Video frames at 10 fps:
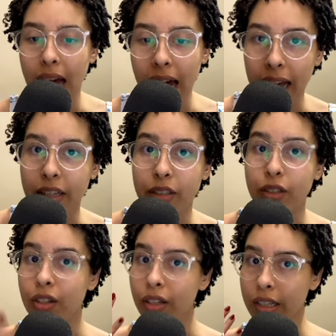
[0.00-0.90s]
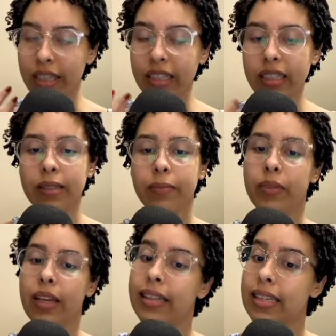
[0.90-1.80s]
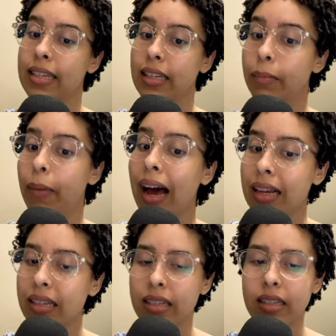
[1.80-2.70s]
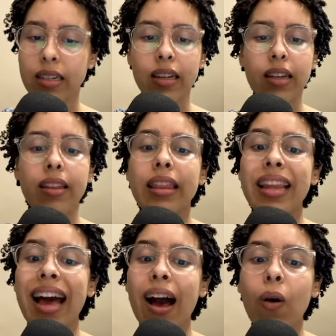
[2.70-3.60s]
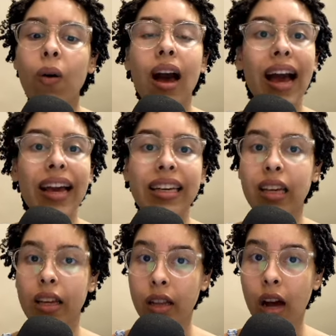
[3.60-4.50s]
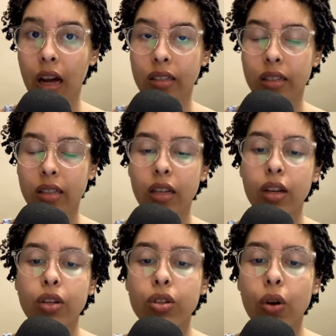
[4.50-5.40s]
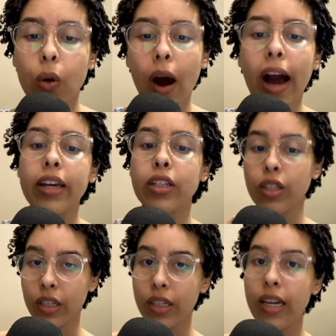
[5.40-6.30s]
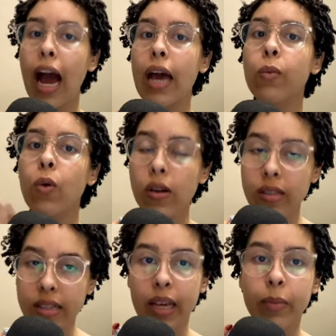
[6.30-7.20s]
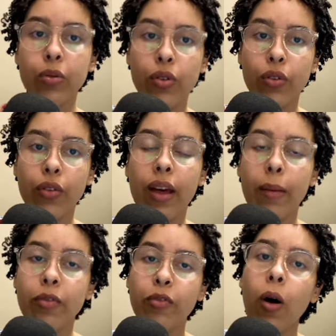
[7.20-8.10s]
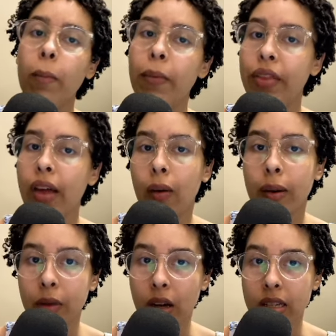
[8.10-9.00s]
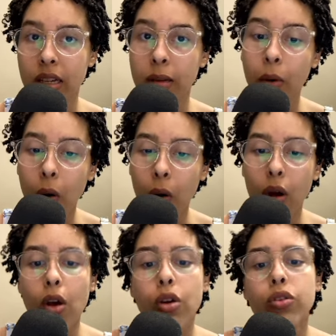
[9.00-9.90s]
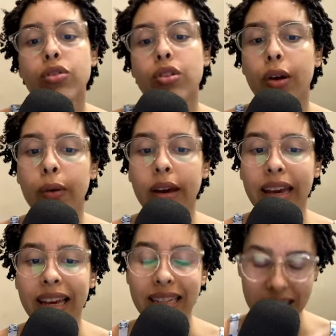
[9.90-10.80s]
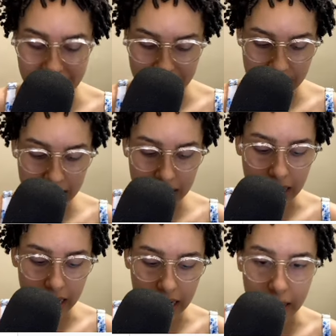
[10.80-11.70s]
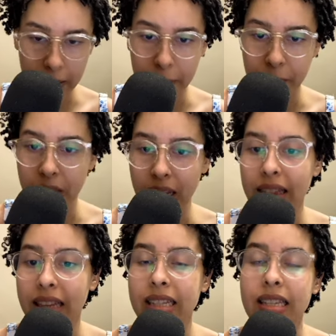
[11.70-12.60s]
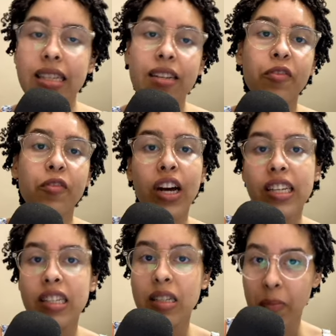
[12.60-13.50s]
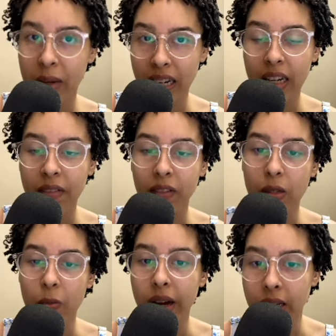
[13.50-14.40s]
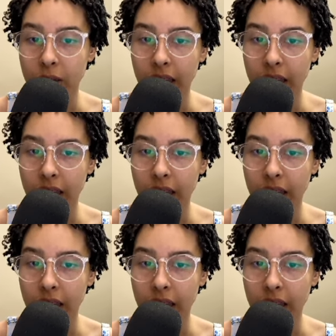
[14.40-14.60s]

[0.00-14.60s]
I could. It's in the past. Now I cannot. So I was able to do that before, but now I'm not anymore. So it is This is the first meaning of this word,